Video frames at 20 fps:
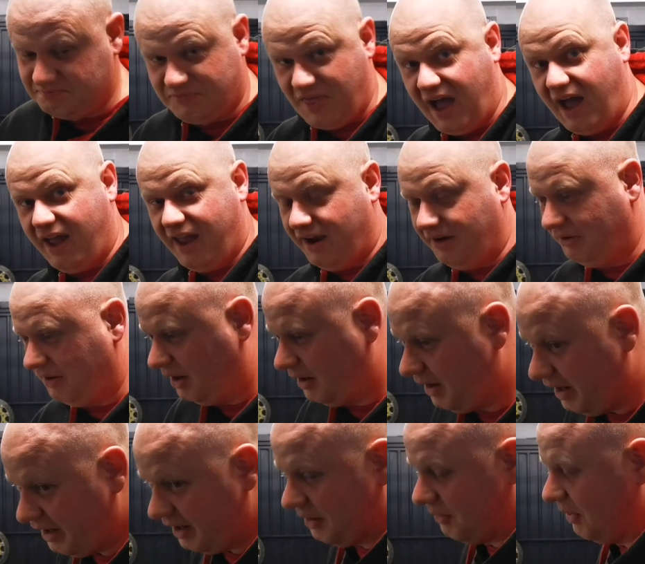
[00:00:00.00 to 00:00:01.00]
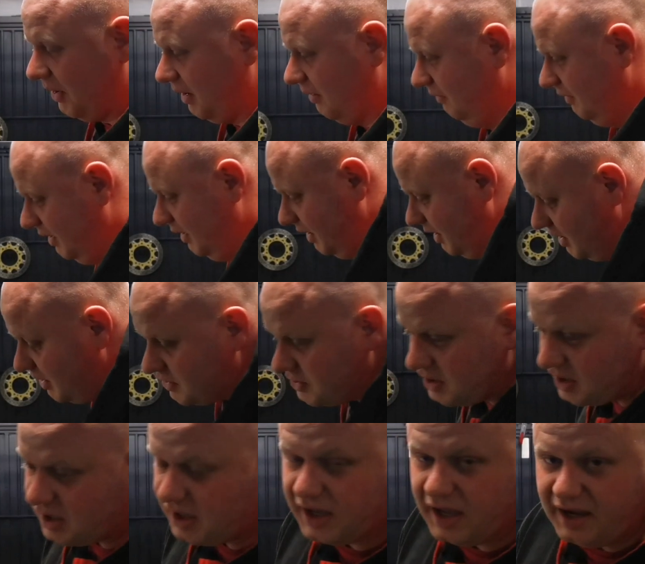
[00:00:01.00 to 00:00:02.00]
that area anyway. So
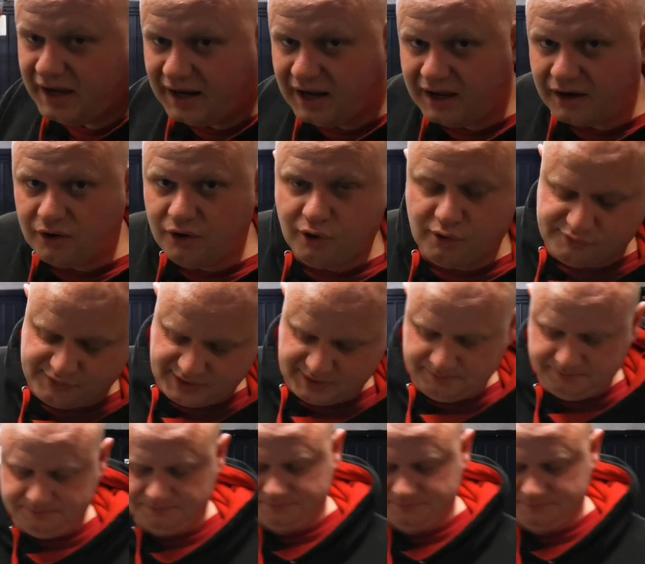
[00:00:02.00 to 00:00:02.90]
you can get your leg over.